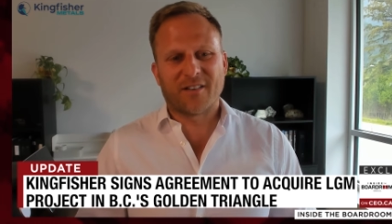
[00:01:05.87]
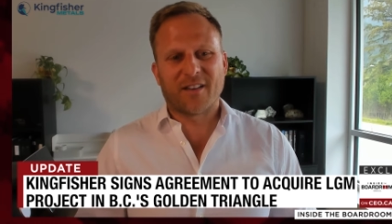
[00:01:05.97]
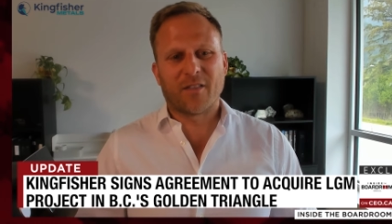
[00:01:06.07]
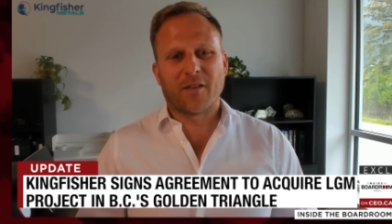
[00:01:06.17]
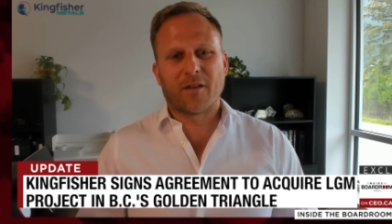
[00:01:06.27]

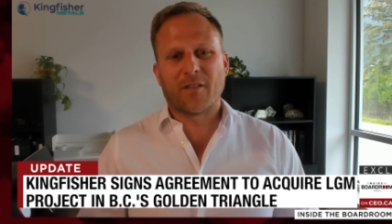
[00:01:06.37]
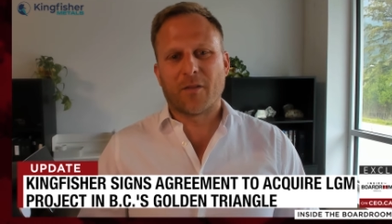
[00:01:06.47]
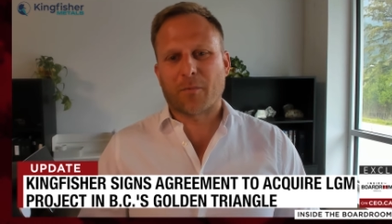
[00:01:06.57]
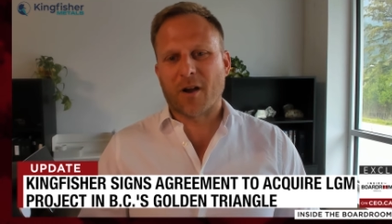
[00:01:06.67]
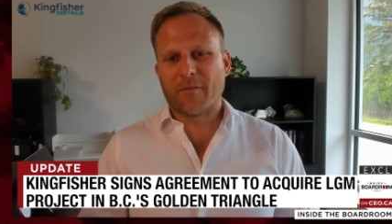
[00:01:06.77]
in the in
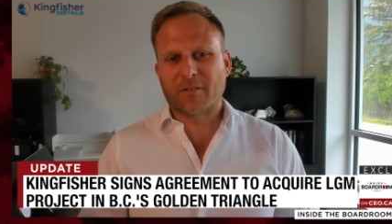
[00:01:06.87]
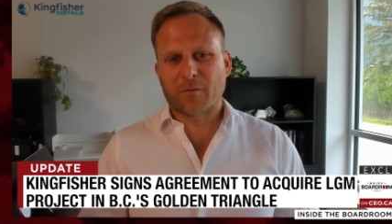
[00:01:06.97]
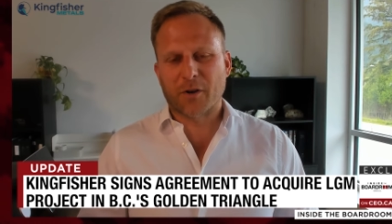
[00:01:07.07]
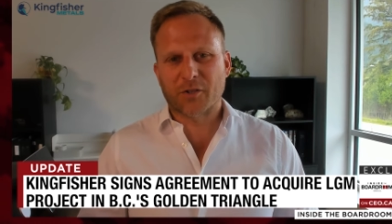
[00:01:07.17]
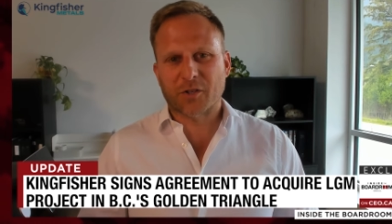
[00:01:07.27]
the province
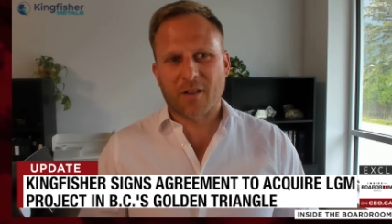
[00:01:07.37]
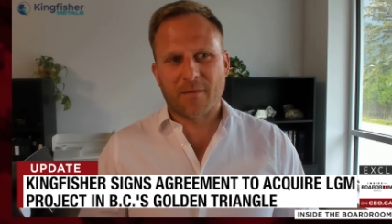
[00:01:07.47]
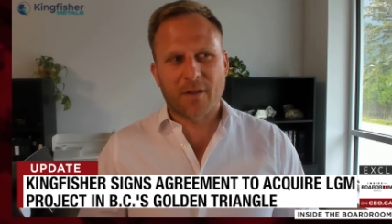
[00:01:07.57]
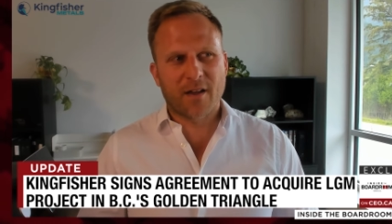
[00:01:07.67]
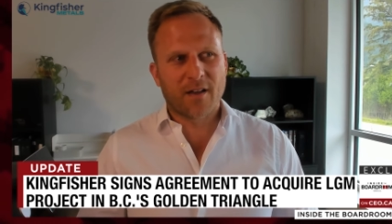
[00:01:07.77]
of British
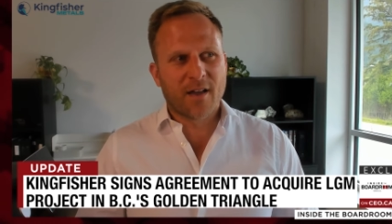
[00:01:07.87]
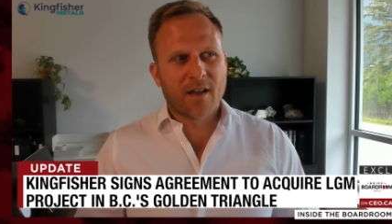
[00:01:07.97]
Columbia.